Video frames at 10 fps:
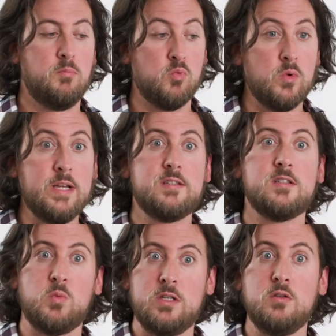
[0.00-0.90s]

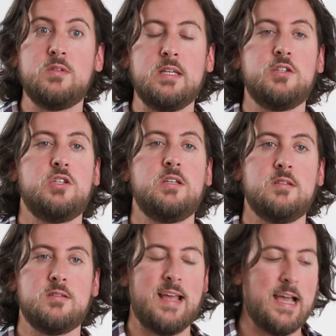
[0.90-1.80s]
reasons we do TDGs,
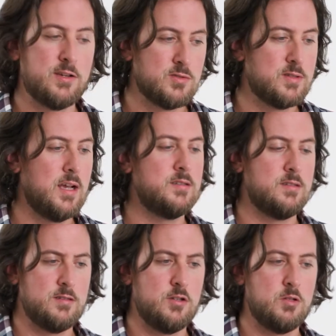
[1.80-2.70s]
is to exercise
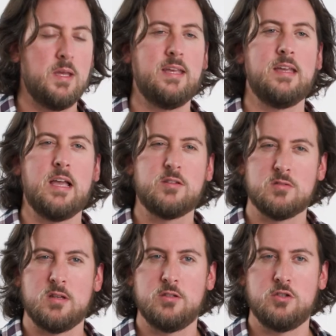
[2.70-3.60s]
decision-making,
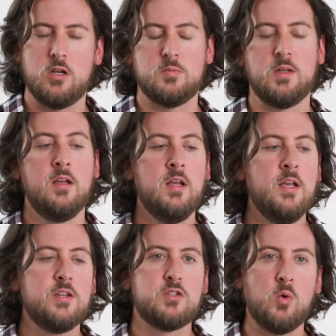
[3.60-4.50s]
exercise judgment.
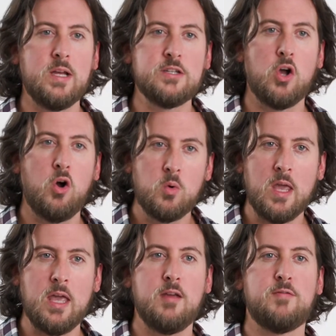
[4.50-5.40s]
So it's
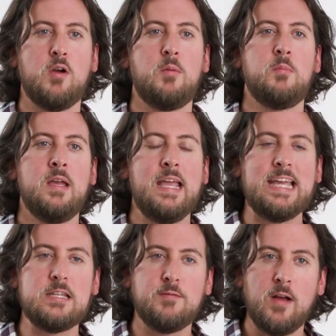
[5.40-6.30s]
okay from
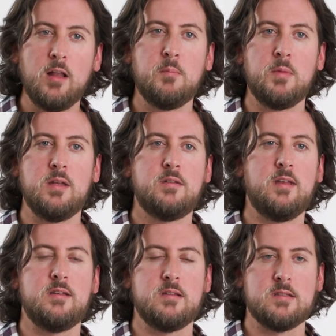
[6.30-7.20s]
a development
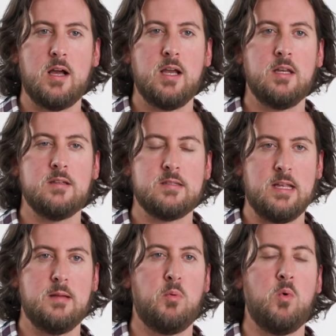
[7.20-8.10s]
and design
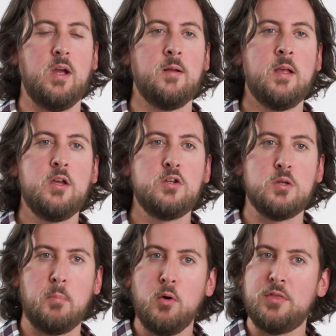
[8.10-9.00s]
standpoint
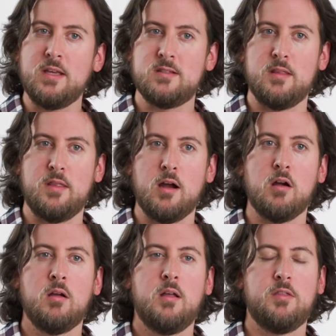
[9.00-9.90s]
to put things in
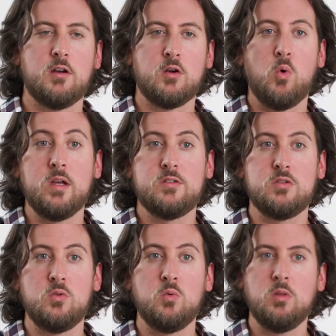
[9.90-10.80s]
there that are going
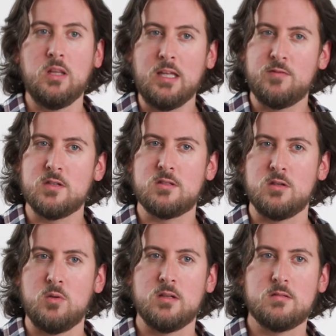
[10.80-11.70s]
to leave the
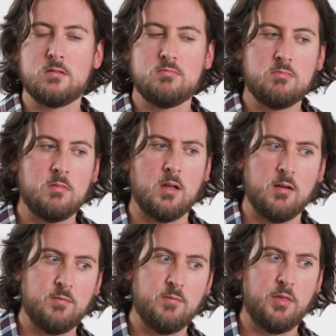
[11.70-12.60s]
students kind
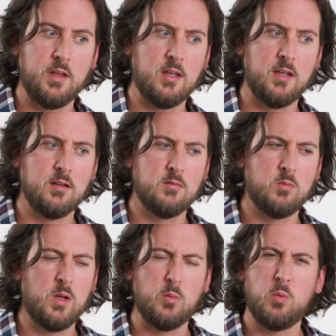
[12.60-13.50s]
of thinking,
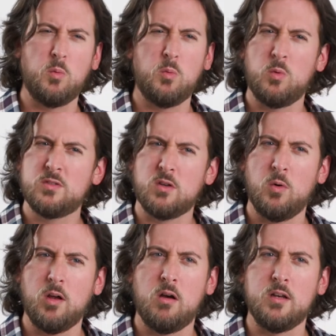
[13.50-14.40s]
wait, what's
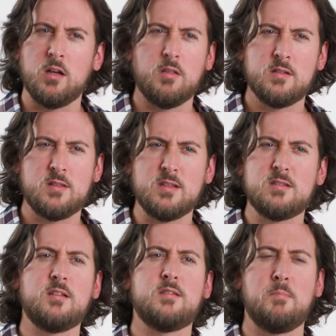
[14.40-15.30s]
going on here? This
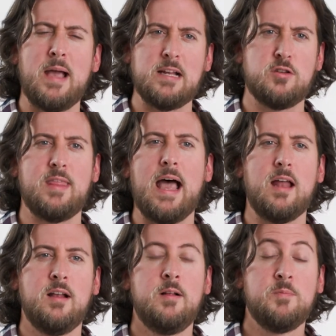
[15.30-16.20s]
doesn't match
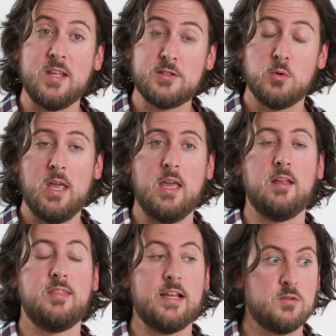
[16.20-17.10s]
that. That's
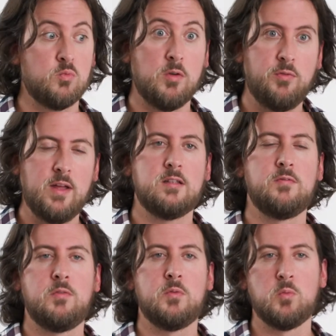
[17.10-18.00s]
okay. That's
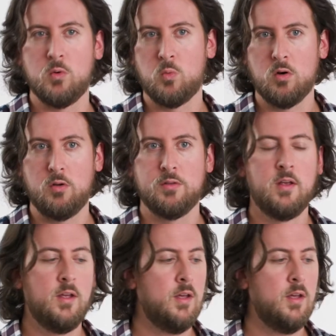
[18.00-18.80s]
reflective of the real world.